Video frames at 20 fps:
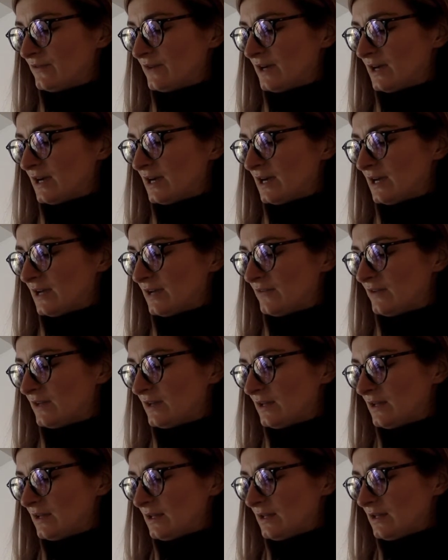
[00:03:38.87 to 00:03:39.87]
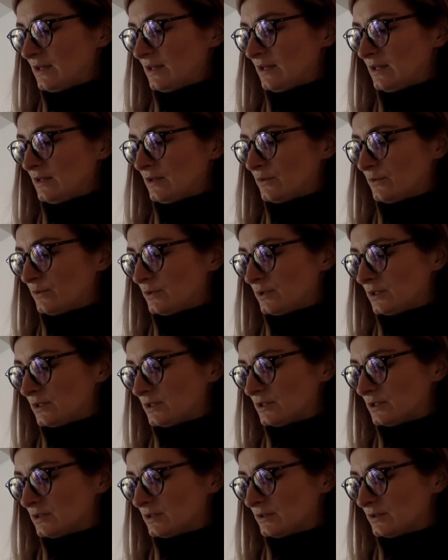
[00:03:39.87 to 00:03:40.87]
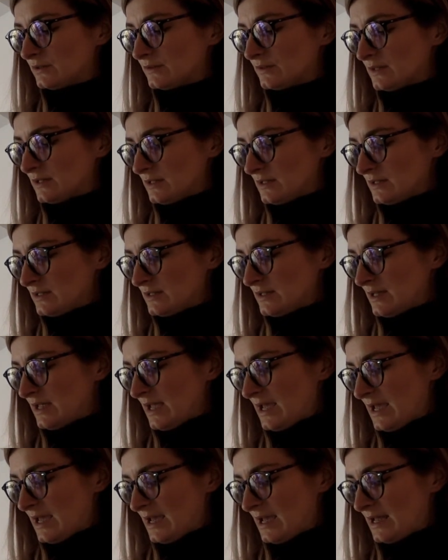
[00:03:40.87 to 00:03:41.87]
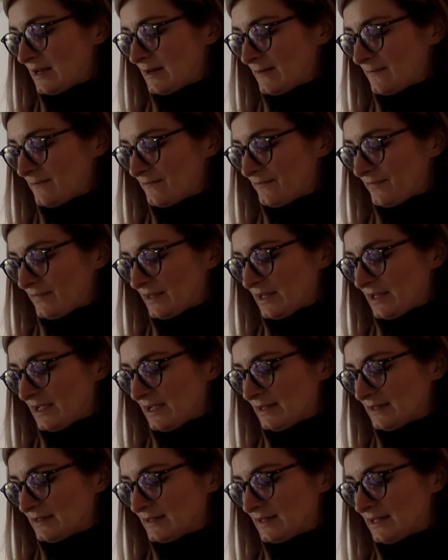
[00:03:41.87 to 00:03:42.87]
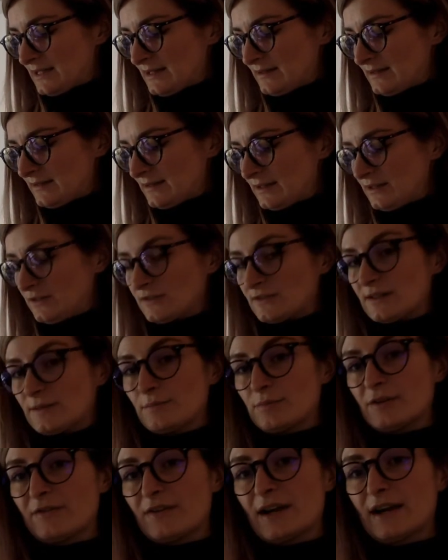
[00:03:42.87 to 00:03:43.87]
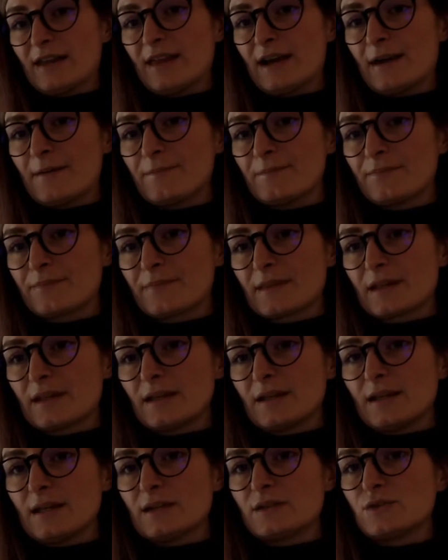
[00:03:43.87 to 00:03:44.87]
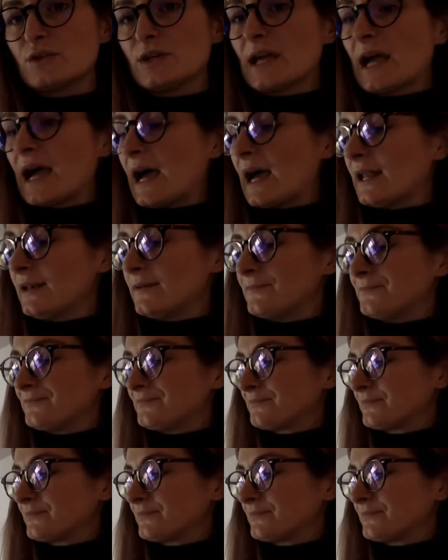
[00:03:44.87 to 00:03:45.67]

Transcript: 5 equals 10/18. Can you simplify that? Yes, you can.